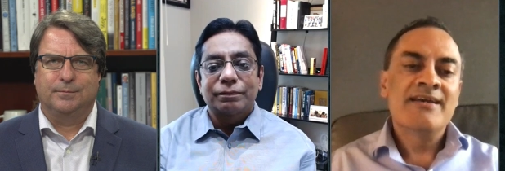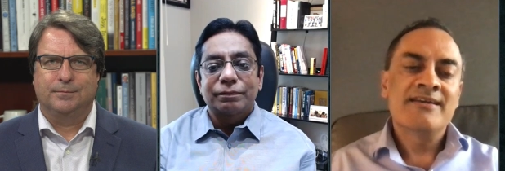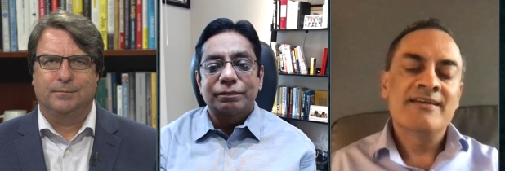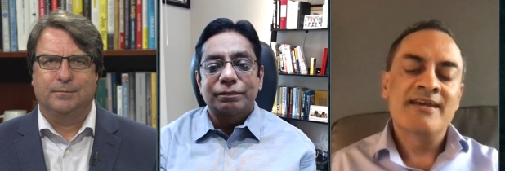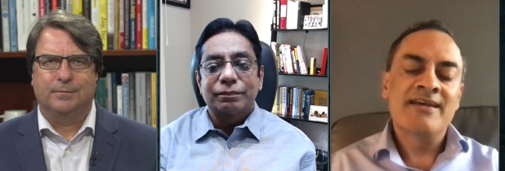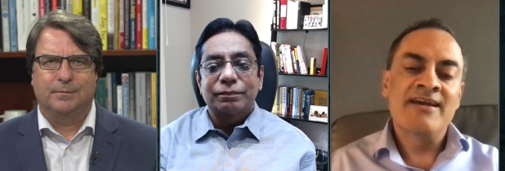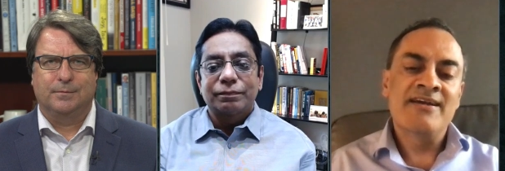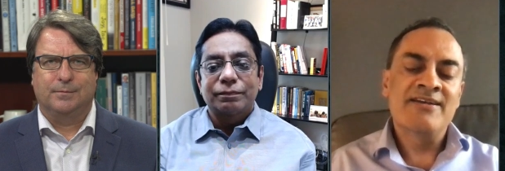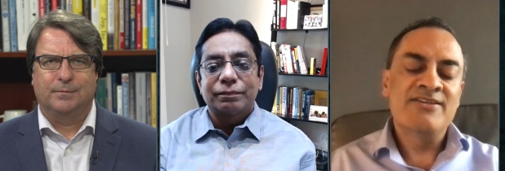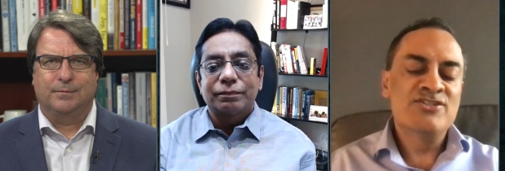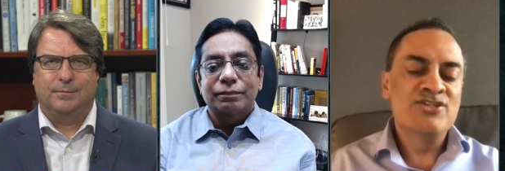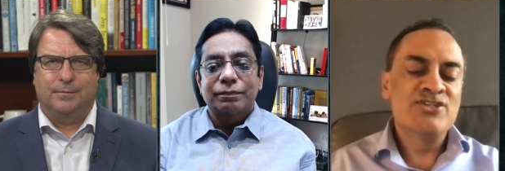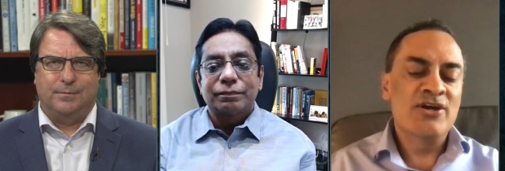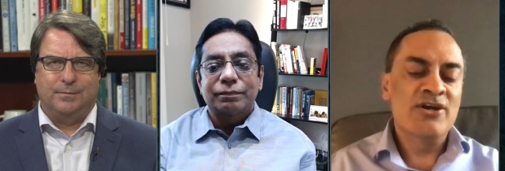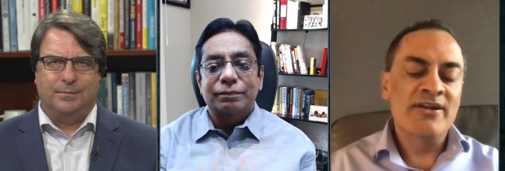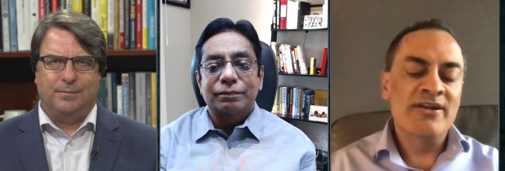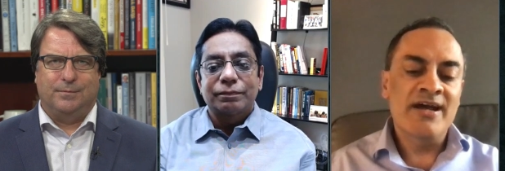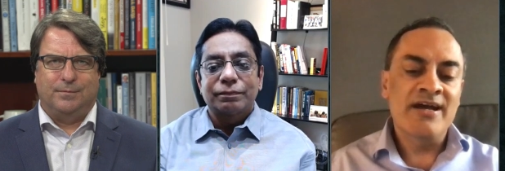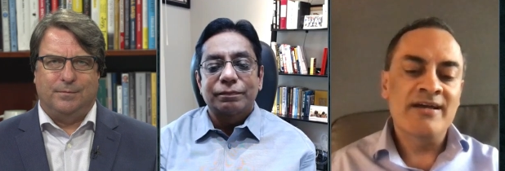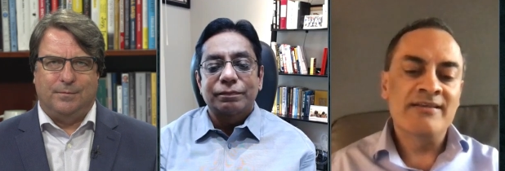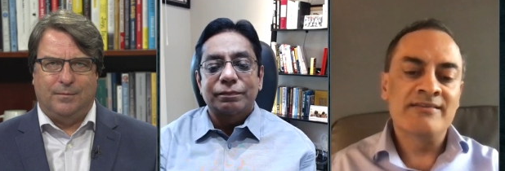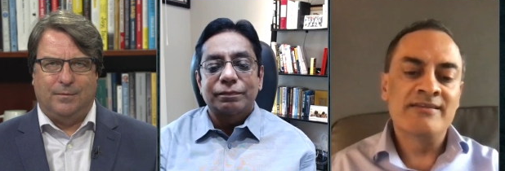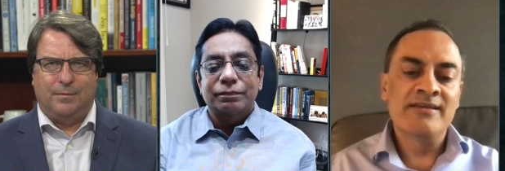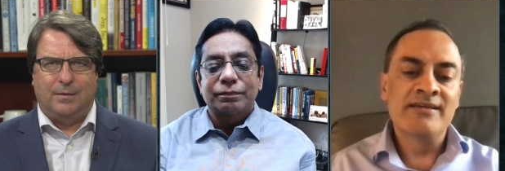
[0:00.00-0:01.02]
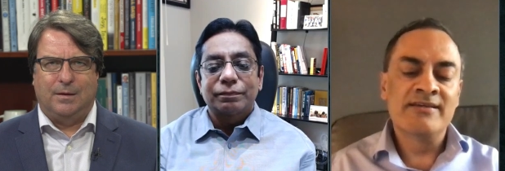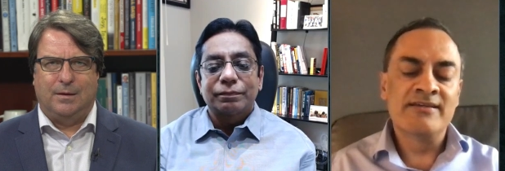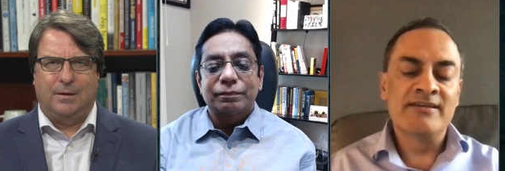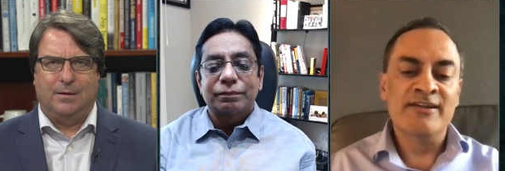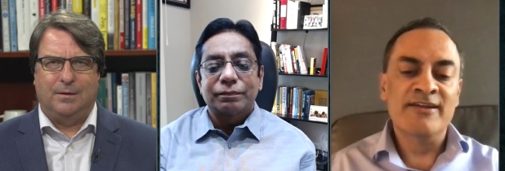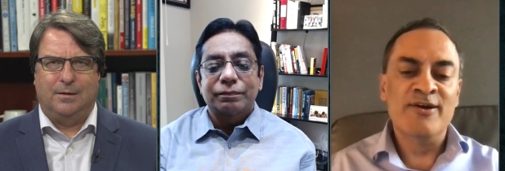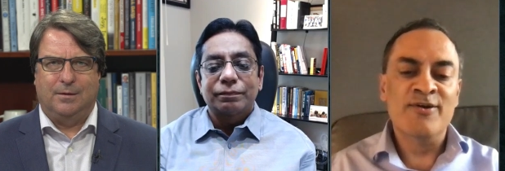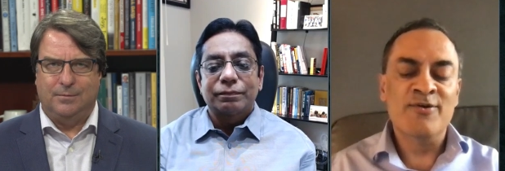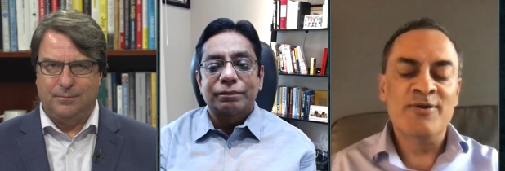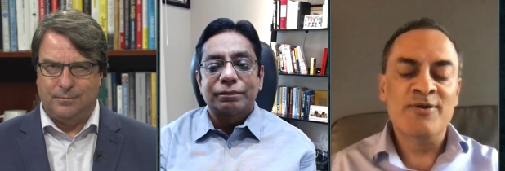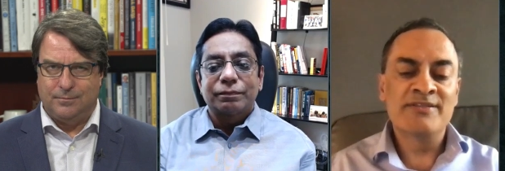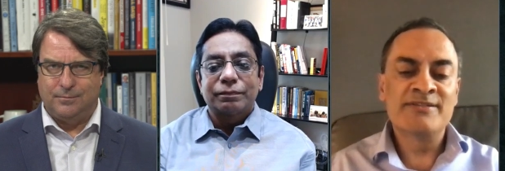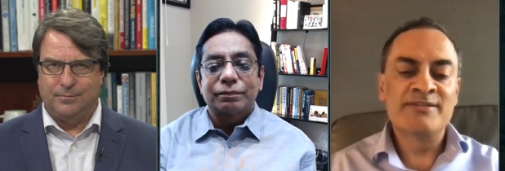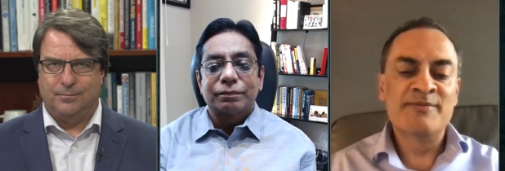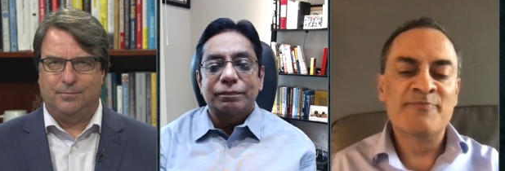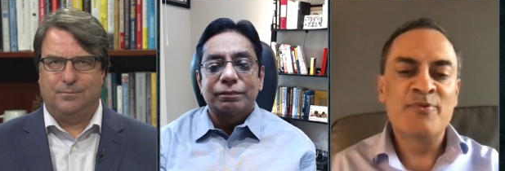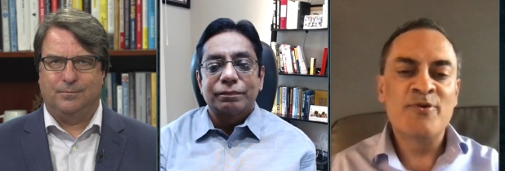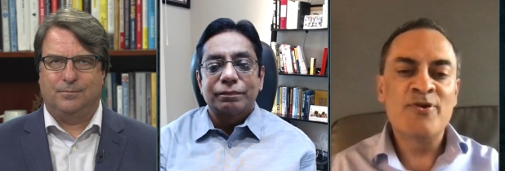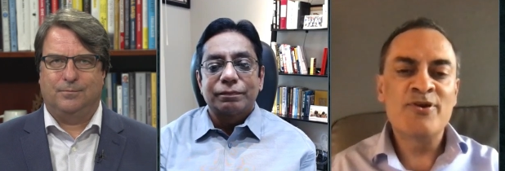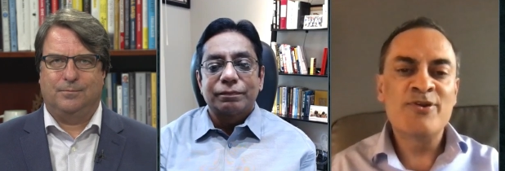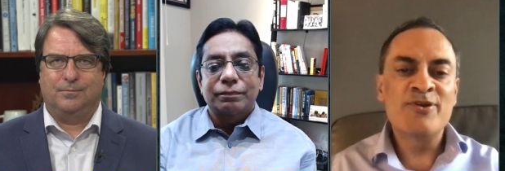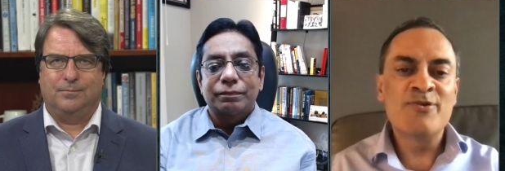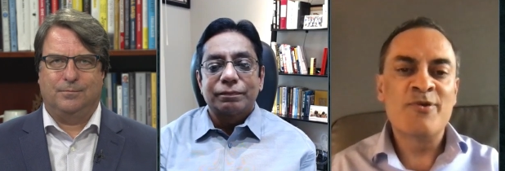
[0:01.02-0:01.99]
Speaker 1: Yeah, John, I think, you know, it's
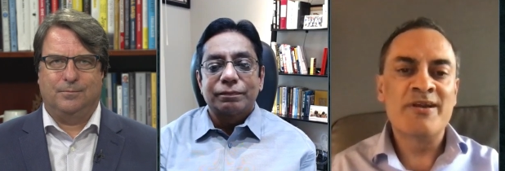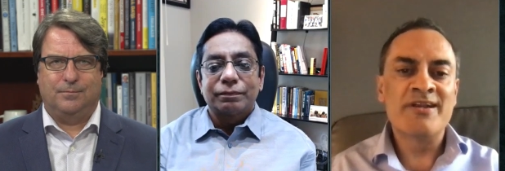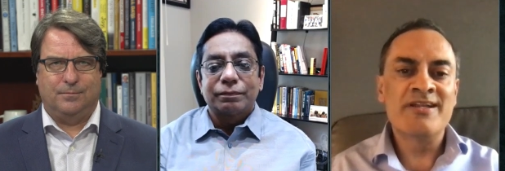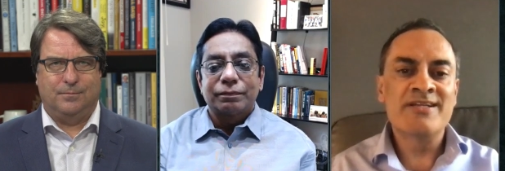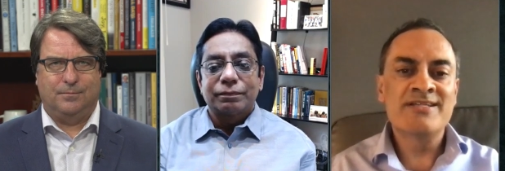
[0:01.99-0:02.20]
important to